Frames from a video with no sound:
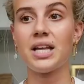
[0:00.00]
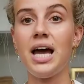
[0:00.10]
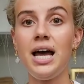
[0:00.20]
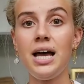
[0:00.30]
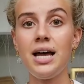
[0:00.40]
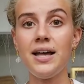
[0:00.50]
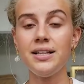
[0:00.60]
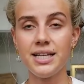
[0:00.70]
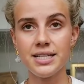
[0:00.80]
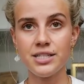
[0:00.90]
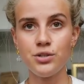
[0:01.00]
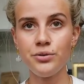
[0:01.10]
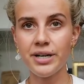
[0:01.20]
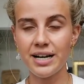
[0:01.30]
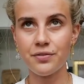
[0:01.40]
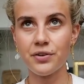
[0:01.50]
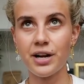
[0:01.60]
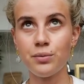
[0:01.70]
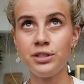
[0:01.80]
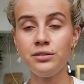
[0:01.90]
Next tattoo after
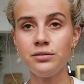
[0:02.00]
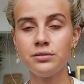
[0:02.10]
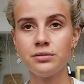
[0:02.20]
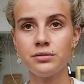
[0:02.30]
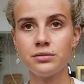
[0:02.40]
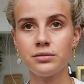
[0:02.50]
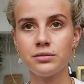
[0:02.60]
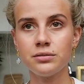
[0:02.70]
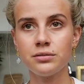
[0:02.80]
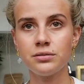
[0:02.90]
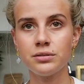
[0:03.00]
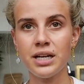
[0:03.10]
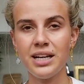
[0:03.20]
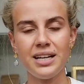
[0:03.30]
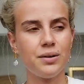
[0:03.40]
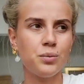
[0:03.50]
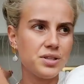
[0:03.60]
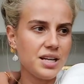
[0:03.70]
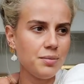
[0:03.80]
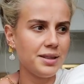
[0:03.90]
that one. Was
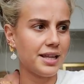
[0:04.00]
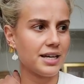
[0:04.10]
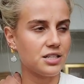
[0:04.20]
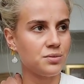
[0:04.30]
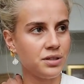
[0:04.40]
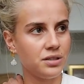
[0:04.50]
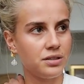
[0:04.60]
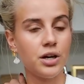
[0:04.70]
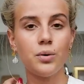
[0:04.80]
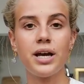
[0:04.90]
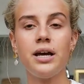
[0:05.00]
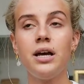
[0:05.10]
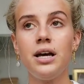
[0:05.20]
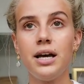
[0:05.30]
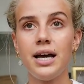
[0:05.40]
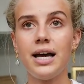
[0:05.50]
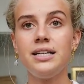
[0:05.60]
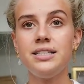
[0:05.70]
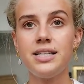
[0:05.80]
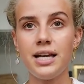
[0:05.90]
that my last one? No, okay.
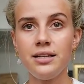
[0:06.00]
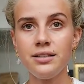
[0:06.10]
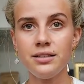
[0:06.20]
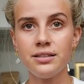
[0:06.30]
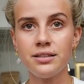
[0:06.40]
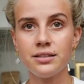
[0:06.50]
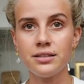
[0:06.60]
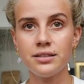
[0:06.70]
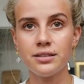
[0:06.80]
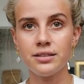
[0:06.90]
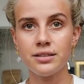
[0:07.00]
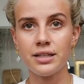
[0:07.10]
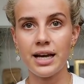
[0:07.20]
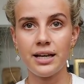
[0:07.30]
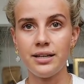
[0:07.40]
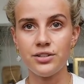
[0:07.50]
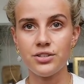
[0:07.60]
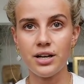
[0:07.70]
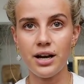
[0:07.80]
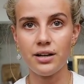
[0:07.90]
And then I
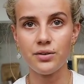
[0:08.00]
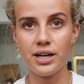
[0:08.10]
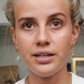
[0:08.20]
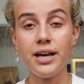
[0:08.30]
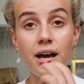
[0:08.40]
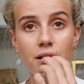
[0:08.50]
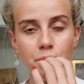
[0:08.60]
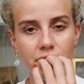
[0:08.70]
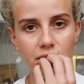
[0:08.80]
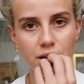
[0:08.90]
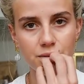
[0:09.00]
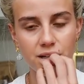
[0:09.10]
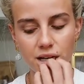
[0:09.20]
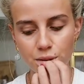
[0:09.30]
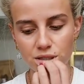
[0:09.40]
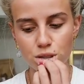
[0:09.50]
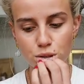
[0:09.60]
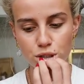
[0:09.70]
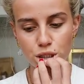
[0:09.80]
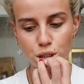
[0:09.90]
had this
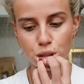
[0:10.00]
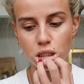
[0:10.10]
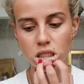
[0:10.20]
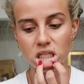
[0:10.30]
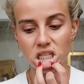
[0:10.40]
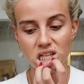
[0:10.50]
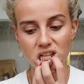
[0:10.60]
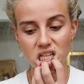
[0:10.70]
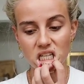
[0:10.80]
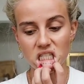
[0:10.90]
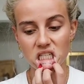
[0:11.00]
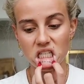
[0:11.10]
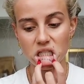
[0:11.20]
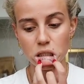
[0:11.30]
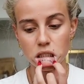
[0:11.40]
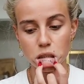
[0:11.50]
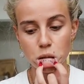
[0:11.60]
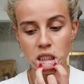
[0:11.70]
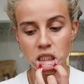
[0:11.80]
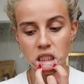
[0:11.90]
one too. And then I took this
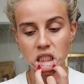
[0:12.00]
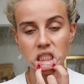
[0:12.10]
one.